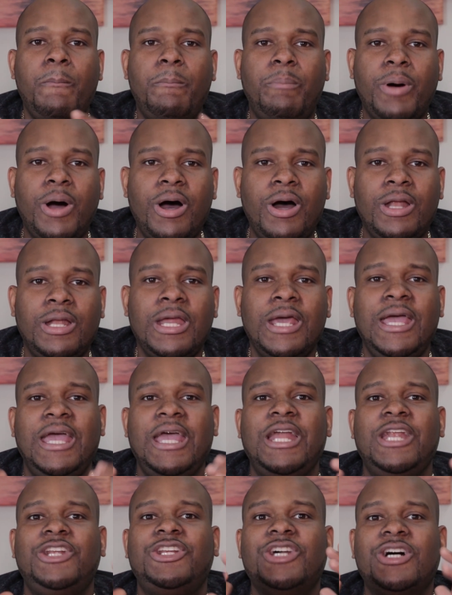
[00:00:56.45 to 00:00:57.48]
but
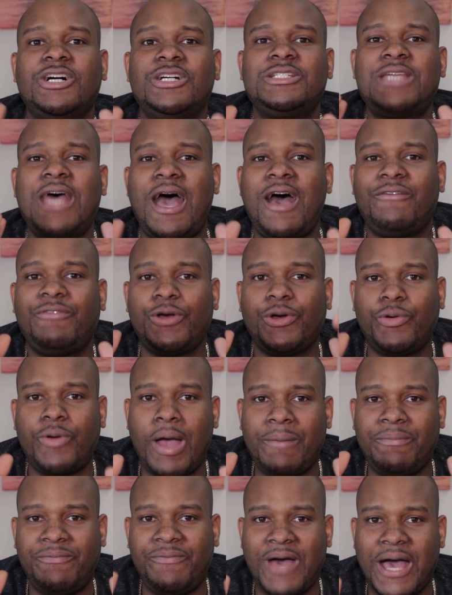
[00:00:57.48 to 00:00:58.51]
it does have a
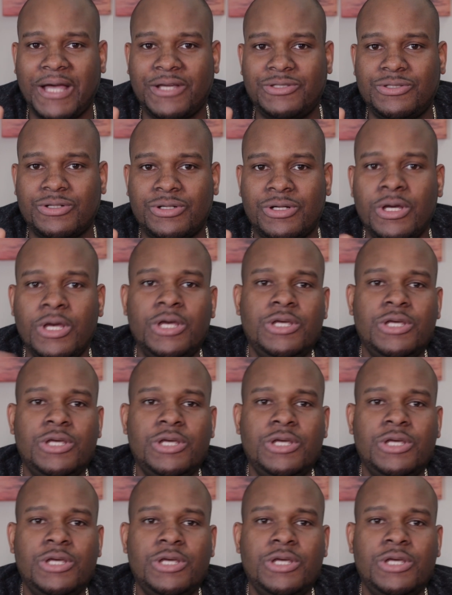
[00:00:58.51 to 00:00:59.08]
crop factor.